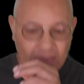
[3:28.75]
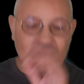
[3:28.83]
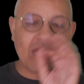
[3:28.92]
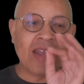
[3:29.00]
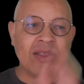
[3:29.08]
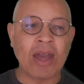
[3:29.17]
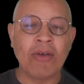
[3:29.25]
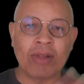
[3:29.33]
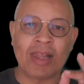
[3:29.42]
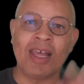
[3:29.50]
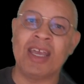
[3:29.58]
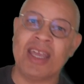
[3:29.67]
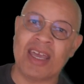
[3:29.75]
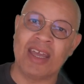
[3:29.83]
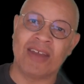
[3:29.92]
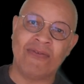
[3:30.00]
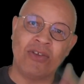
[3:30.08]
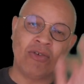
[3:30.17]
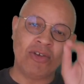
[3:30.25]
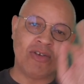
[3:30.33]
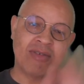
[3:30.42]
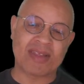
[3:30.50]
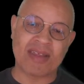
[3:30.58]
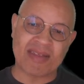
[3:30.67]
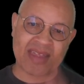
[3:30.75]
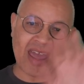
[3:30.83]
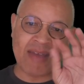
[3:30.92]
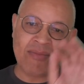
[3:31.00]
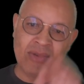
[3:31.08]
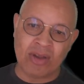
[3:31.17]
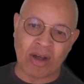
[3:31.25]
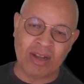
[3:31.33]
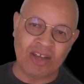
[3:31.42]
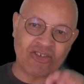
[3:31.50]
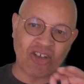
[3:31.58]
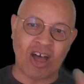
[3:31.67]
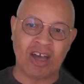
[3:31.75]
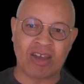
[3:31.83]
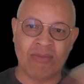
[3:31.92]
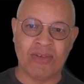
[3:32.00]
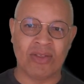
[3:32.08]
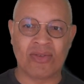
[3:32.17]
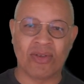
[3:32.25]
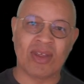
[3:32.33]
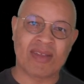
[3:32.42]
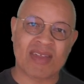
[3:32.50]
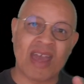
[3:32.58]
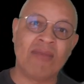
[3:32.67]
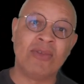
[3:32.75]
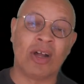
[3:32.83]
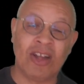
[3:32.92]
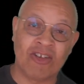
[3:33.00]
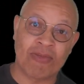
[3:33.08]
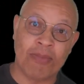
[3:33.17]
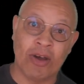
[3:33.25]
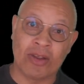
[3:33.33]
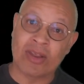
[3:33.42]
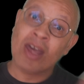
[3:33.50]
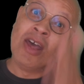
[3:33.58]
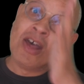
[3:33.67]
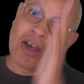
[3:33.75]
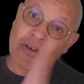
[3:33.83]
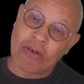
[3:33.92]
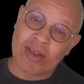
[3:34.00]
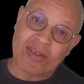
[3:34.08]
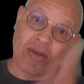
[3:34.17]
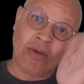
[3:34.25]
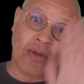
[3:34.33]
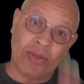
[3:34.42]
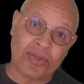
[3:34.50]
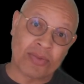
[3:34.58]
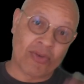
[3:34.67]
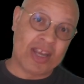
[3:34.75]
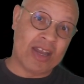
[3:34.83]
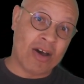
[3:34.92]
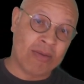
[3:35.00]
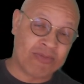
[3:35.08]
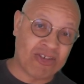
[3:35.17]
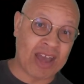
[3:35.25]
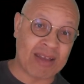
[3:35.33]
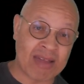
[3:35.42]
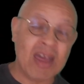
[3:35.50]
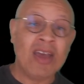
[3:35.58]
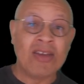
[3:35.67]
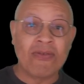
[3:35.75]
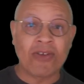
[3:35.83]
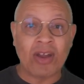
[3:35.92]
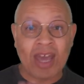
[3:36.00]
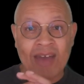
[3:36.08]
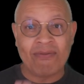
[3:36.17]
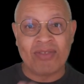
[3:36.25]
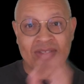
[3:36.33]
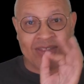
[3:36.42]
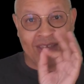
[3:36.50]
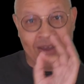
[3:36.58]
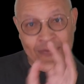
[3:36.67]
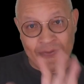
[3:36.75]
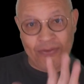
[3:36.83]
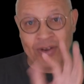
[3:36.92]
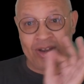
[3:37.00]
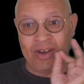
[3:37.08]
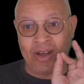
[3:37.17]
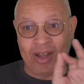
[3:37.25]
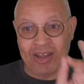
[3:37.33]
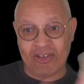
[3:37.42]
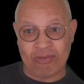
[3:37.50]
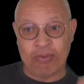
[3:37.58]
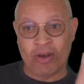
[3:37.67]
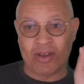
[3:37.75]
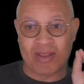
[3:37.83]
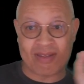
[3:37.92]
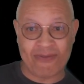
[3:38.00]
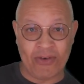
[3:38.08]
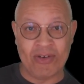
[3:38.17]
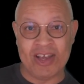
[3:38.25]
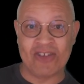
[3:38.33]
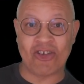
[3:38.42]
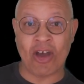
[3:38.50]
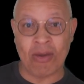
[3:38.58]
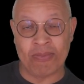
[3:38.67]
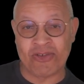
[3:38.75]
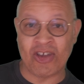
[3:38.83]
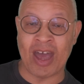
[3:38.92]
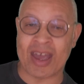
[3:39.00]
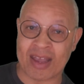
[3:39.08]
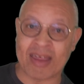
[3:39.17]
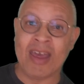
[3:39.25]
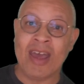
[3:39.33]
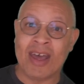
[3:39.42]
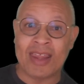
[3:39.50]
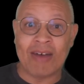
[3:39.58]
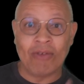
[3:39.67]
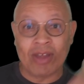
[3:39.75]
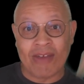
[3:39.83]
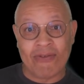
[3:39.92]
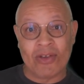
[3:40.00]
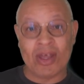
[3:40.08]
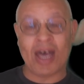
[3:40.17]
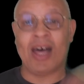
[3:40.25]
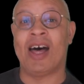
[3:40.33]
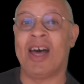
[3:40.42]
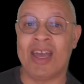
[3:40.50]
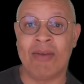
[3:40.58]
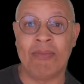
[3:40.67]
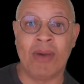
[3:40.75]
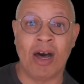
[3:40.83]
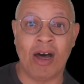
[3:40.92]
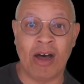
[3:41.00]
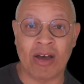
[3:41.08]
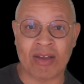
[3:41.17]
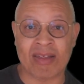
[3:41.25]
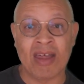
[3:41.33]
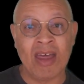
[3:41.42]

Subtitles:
They don't like it if you use the same knowledge argument or the same knowledge point across all three objects. You've got to have different knowledge points for each object, and that will give you the higher marks.